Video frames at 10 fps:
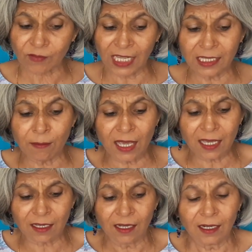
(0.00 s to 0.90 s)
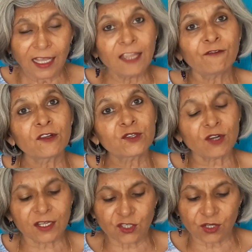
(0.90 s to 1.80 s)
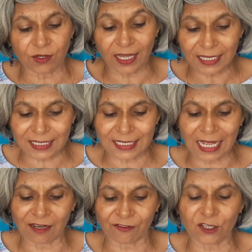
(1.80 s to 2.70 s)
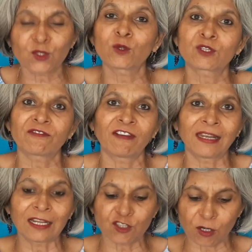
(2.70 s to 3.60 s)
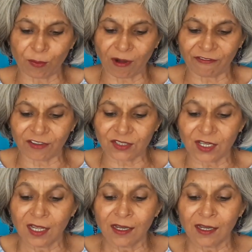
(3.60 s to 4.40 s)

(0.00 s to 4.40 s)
And they make infrastructure itself a source of financial profit,